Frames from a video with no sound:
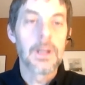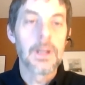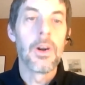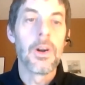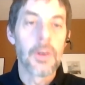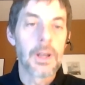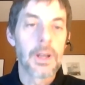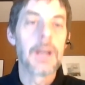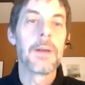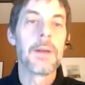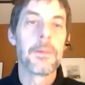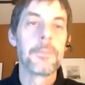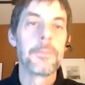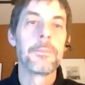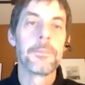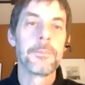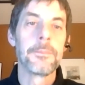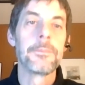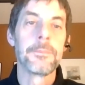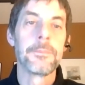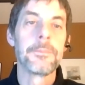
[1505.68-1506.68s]
Okay.
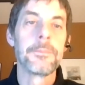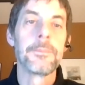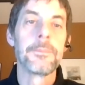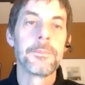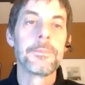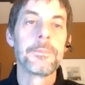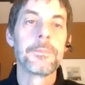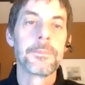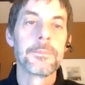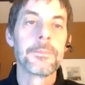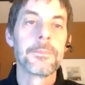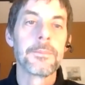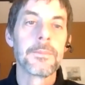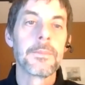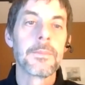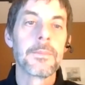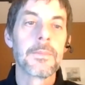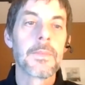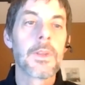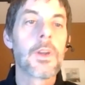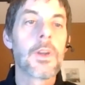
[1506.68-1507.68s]

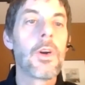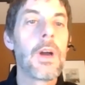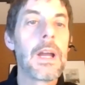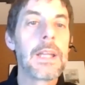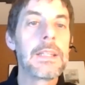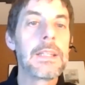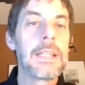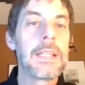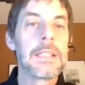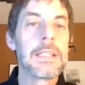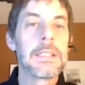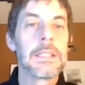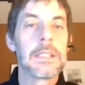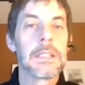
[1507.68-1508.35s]
Go ahead, Lee.